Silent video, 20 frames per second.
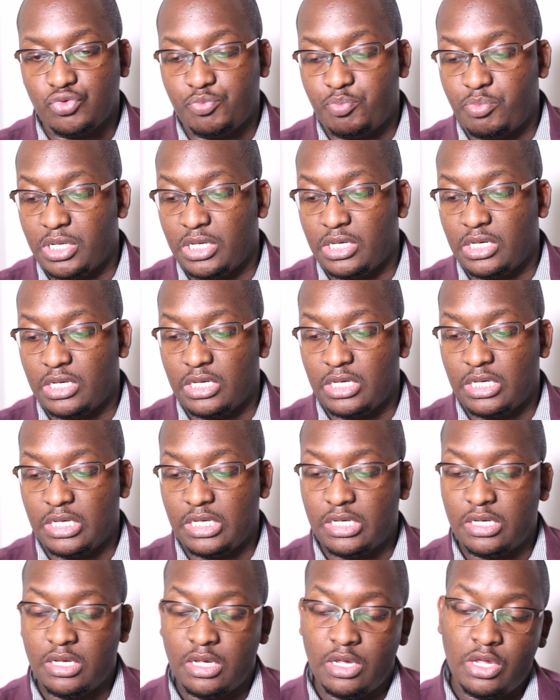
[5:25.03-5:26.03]

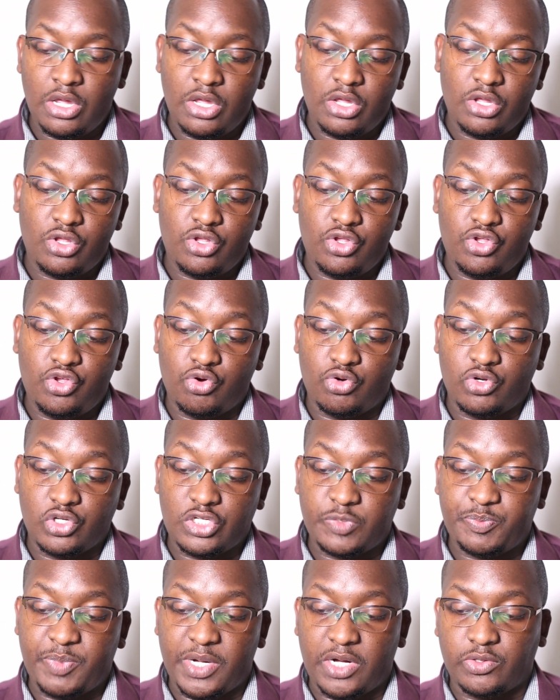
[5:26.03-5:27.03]
be your
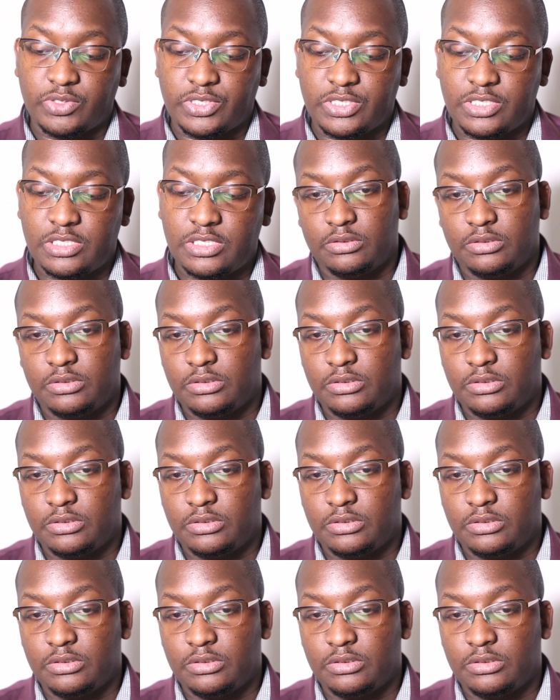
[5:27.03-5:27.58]
spouse.